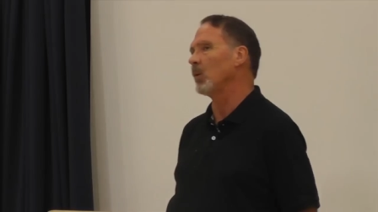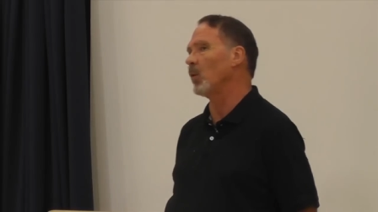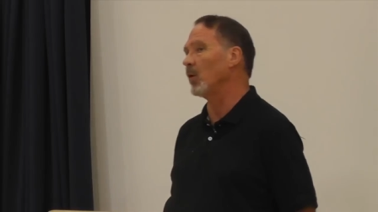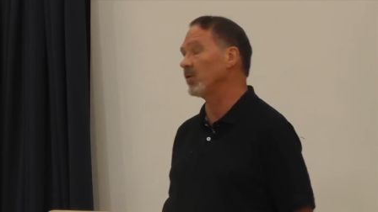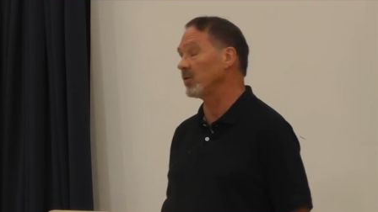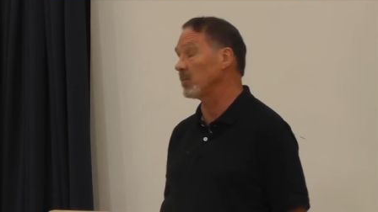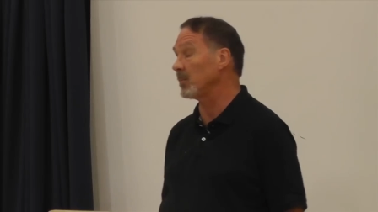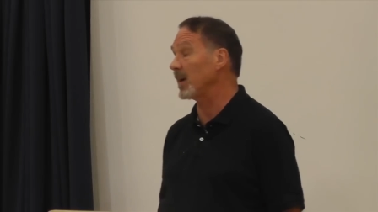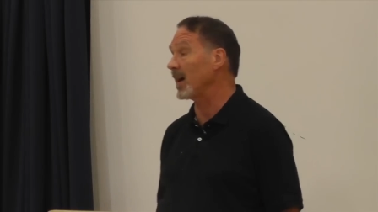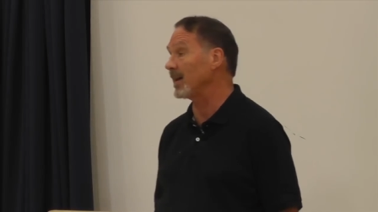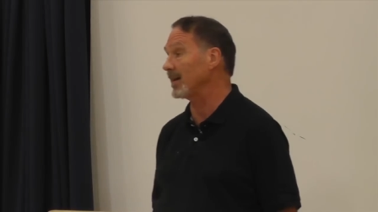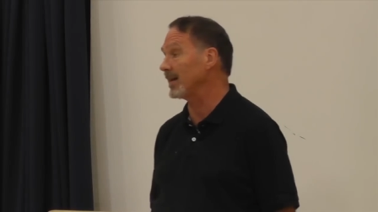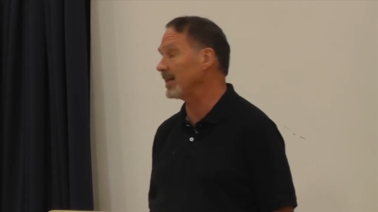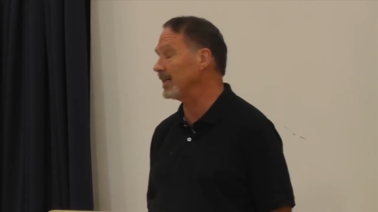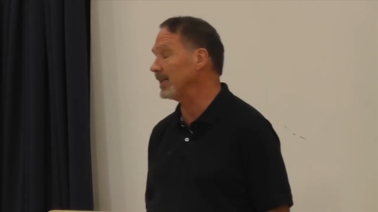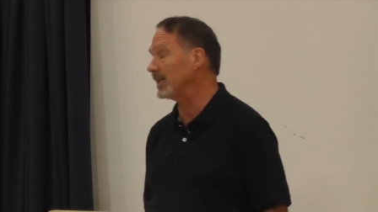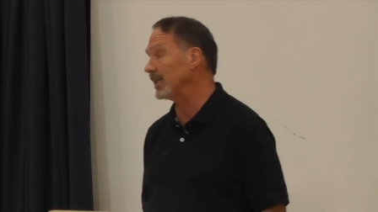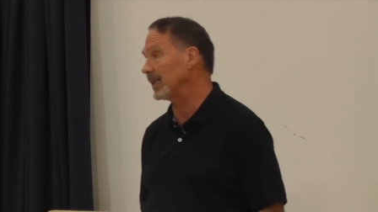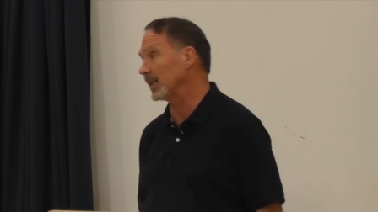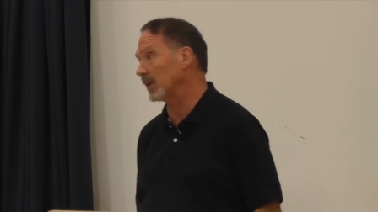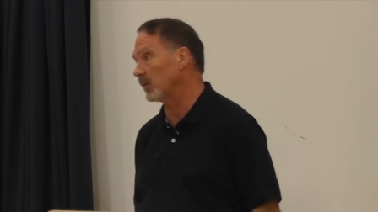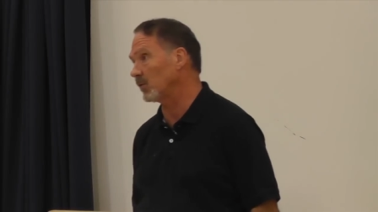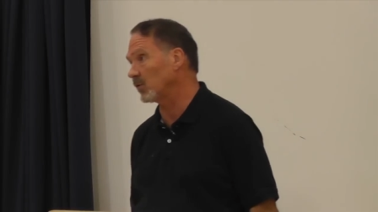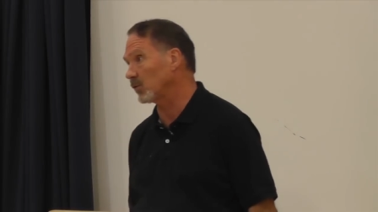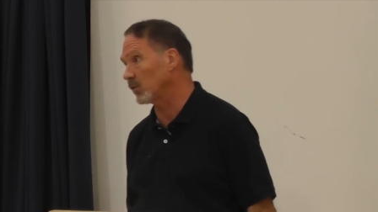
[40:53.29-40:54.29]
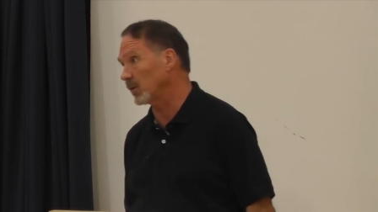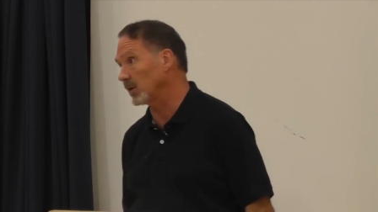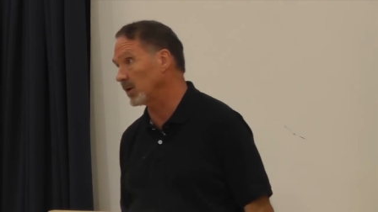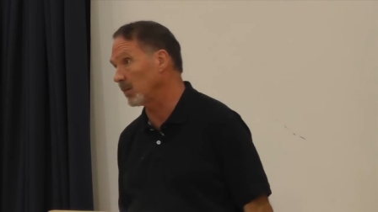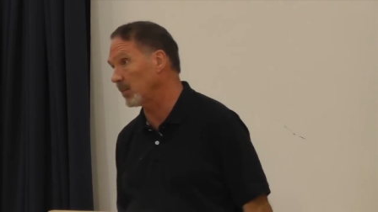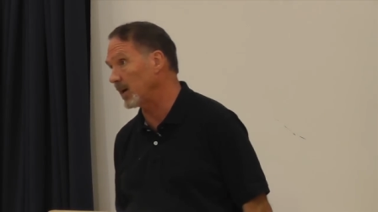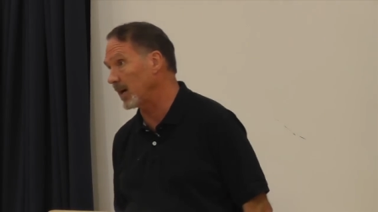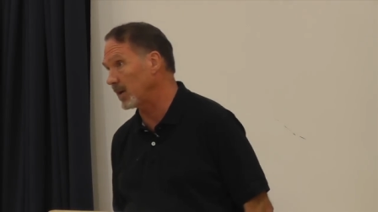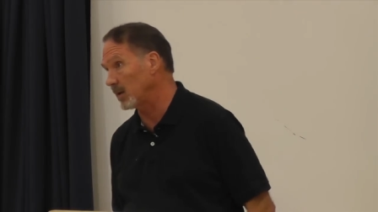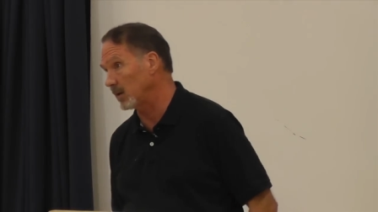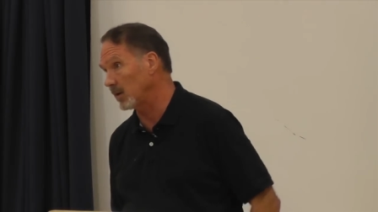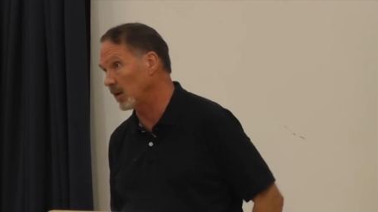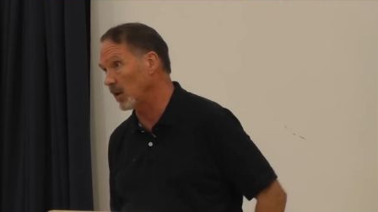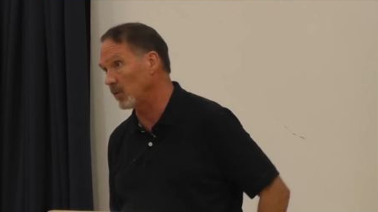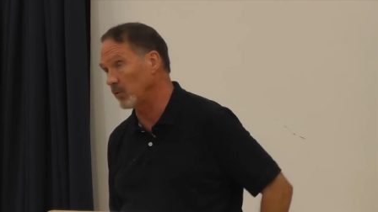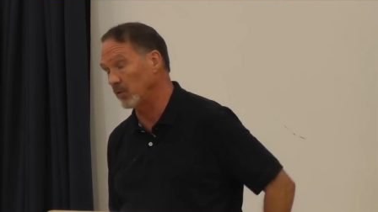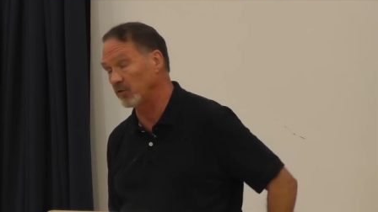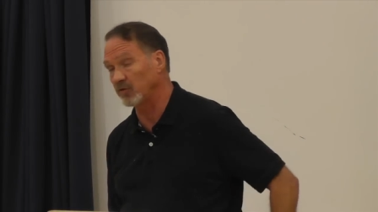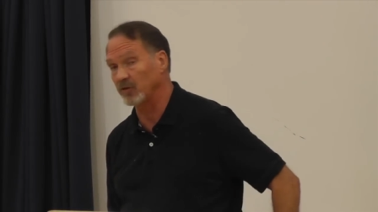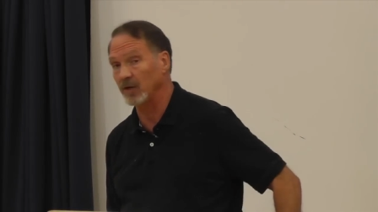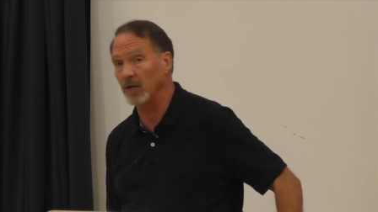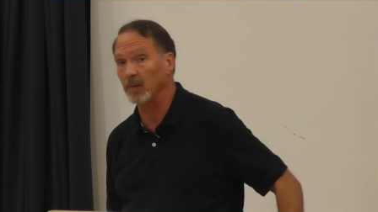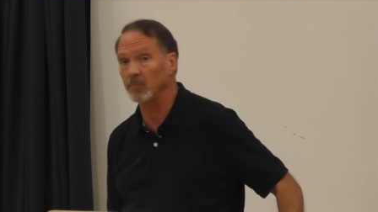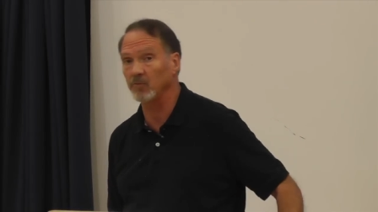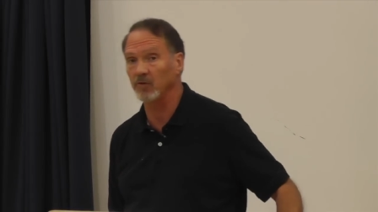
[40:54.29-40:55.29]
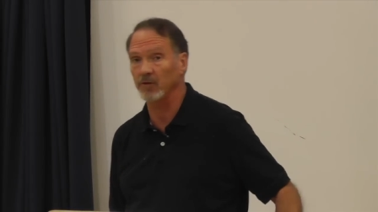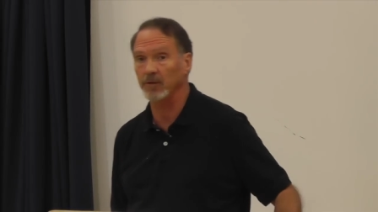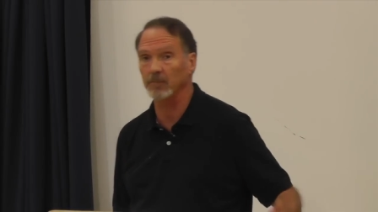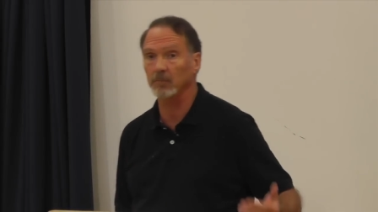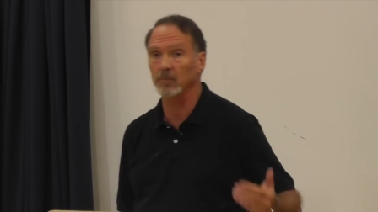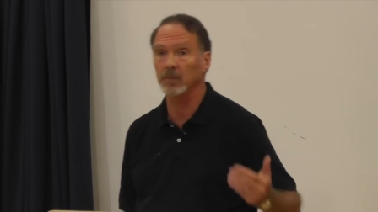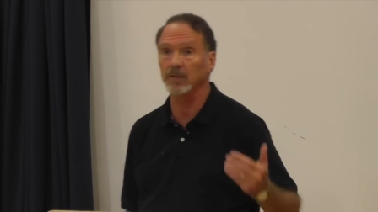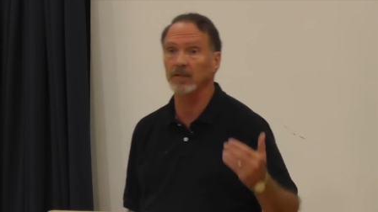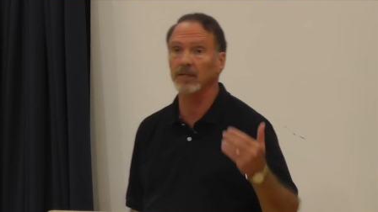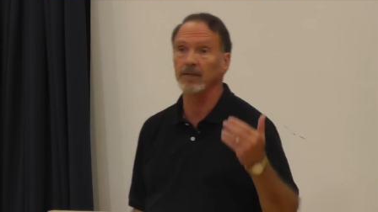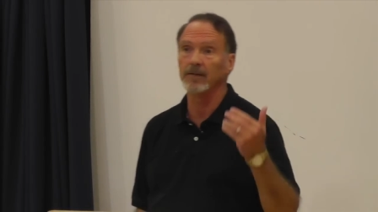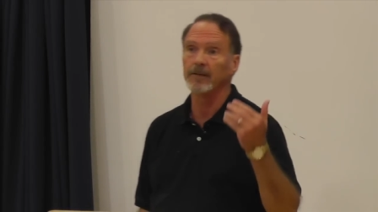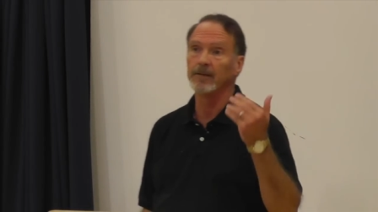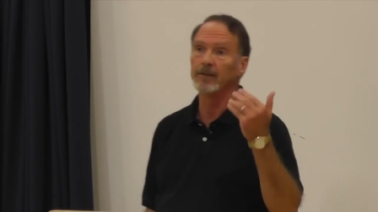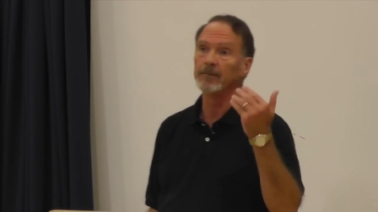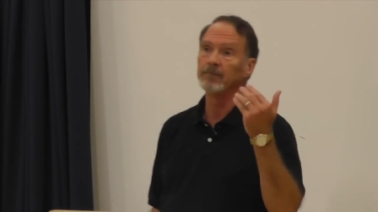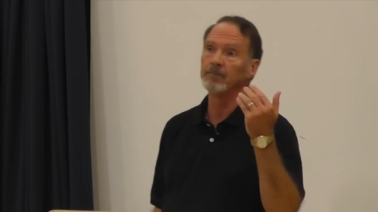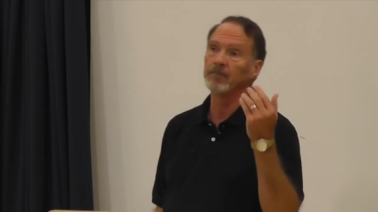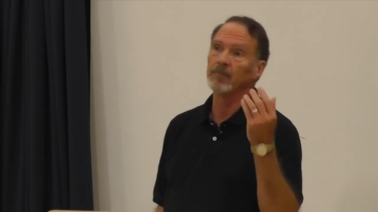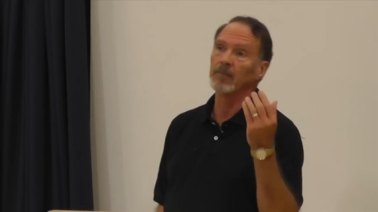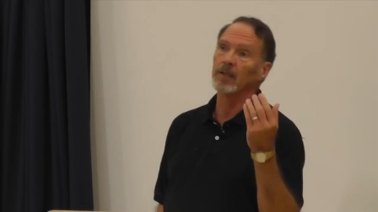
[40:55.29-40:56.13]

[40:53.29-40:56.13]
Wasn't about healing. It was really about another subject, but